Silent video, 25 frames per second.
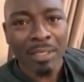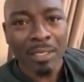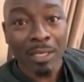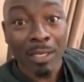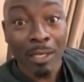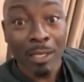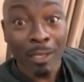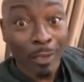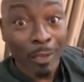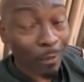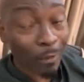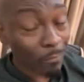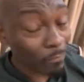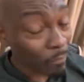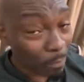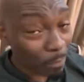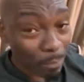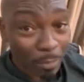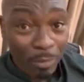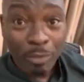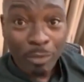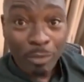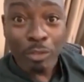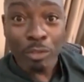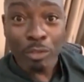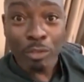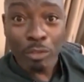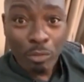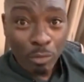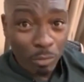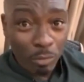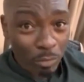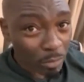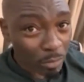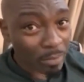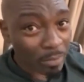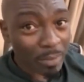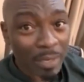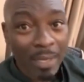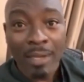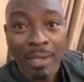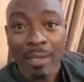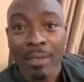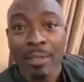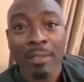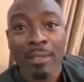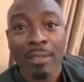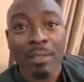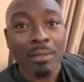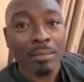Love up on your Yoruba
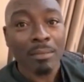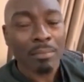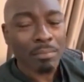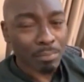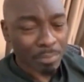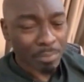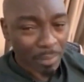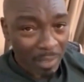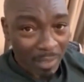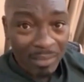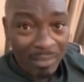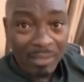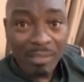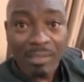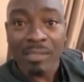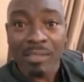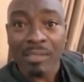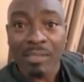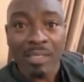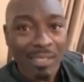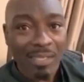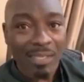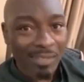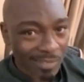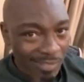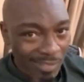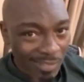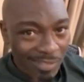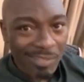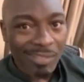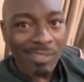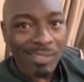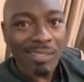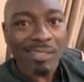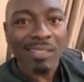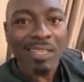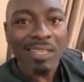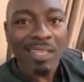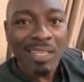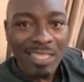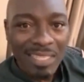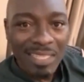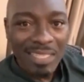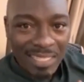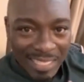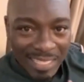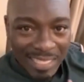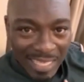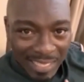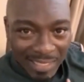brothers and sisters.
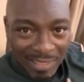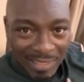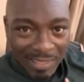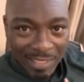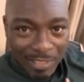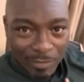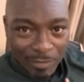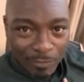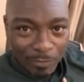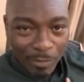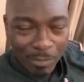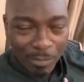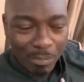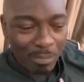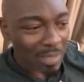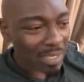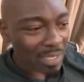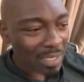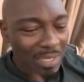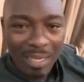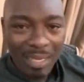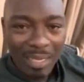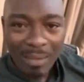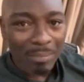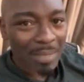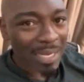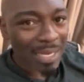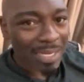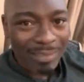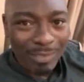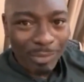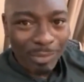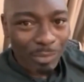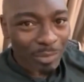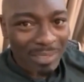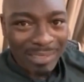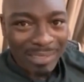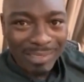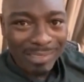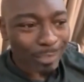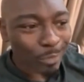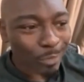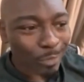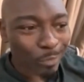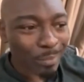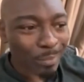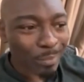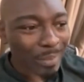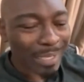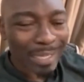Take this from me. I'm not doing this
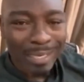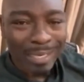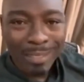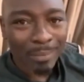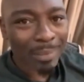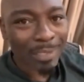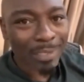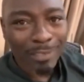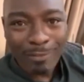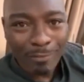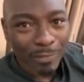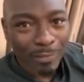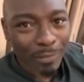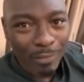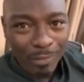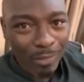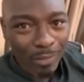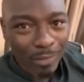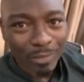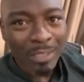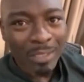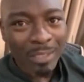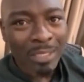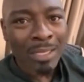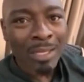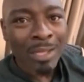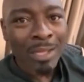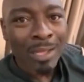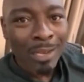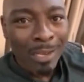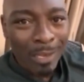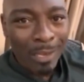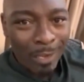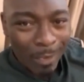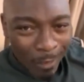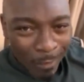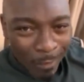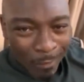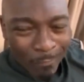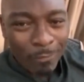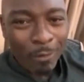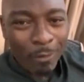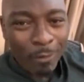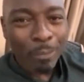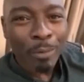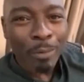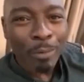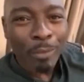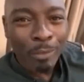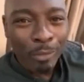to make anybody feel good. Love
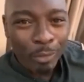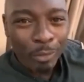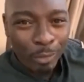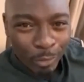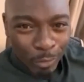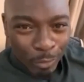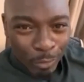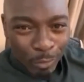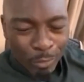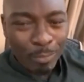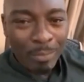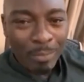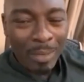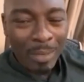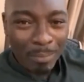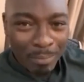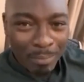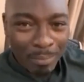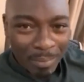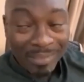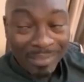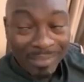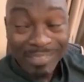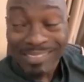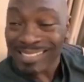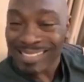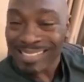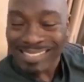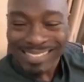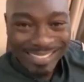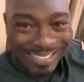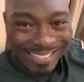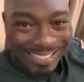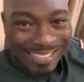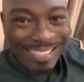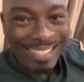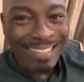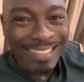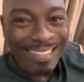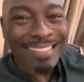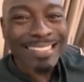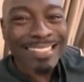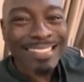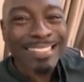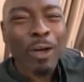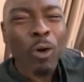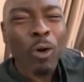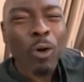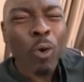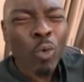up on your Yoruba brothers and sisters. This is
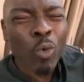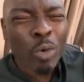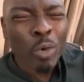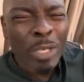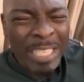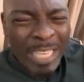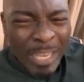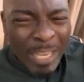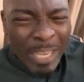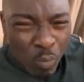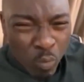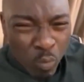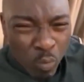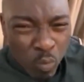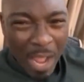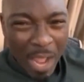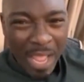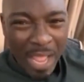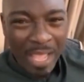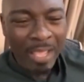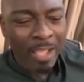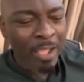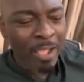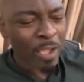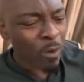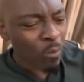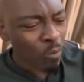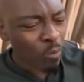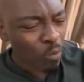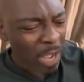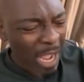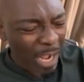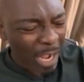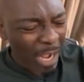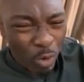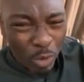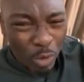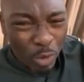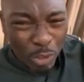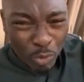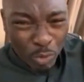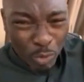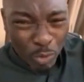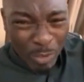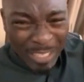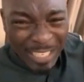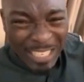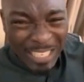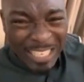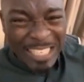the only way we are going to
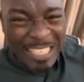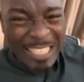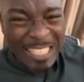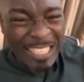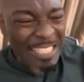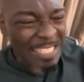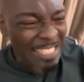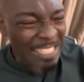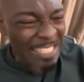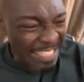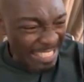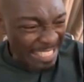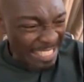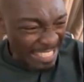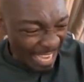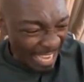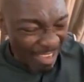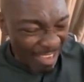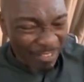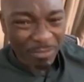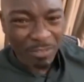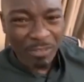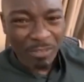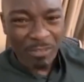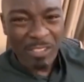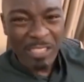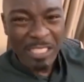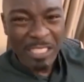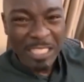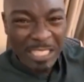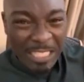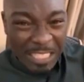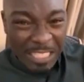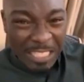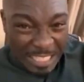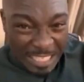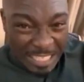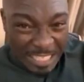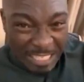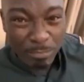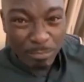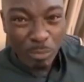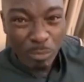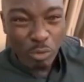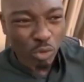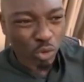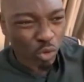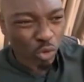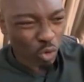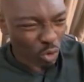get these devils, these
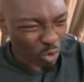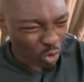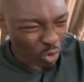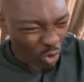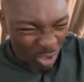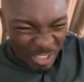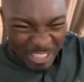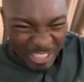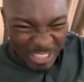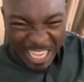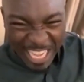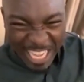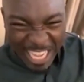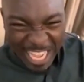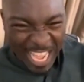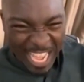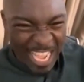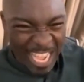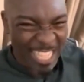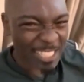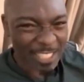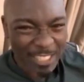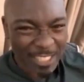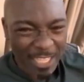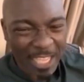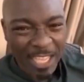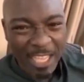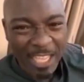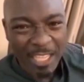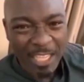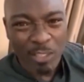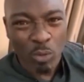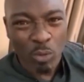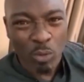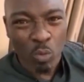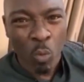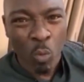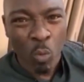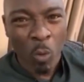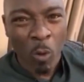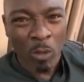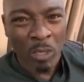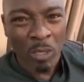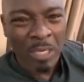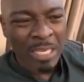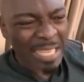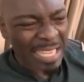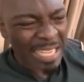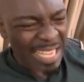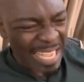demons to knock their heads against the wall
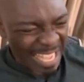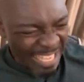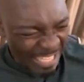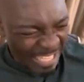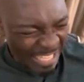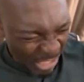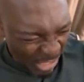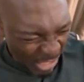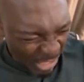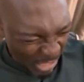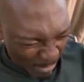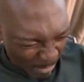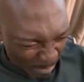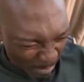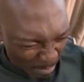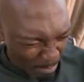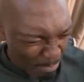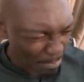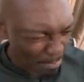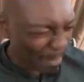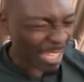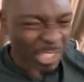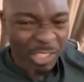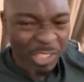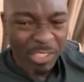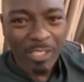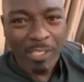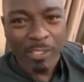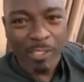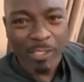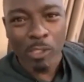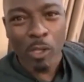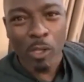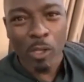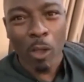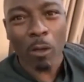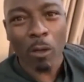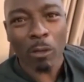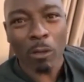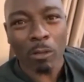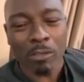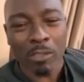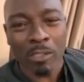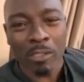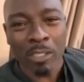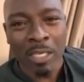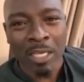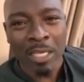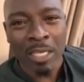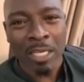and smash their
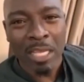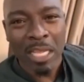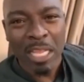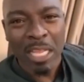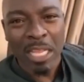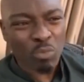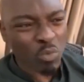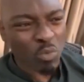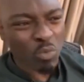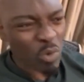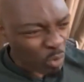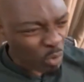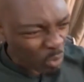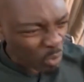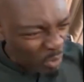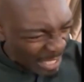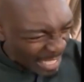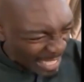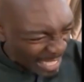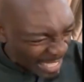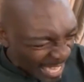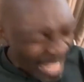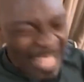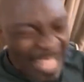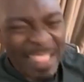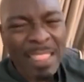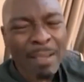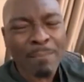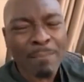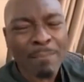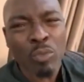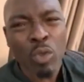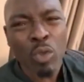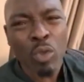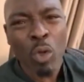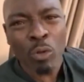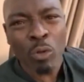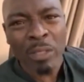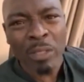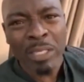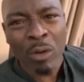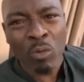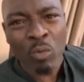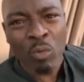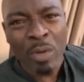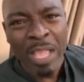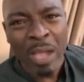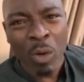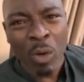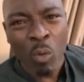skulls. And we will let them know that
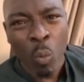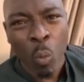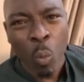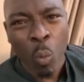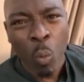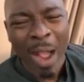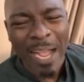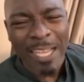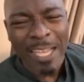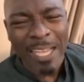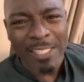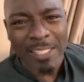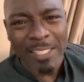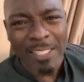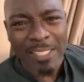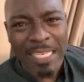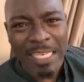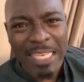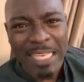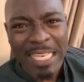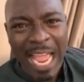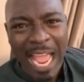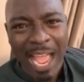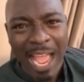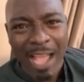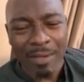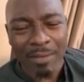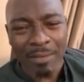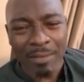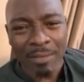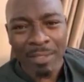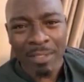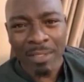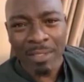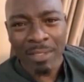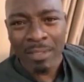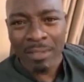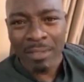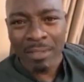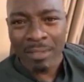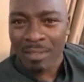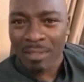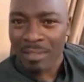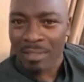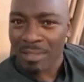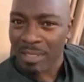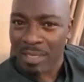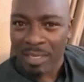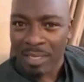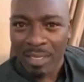we are wiser now
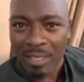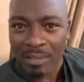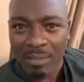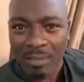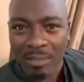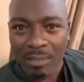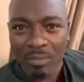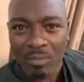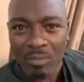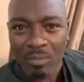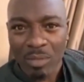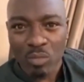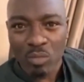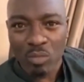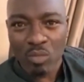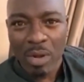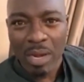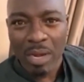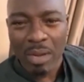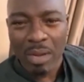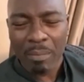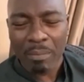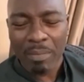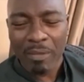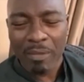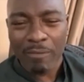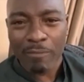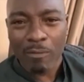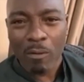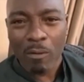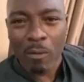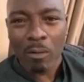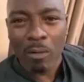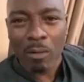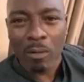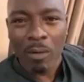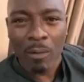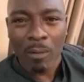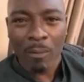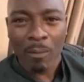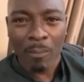than we were before.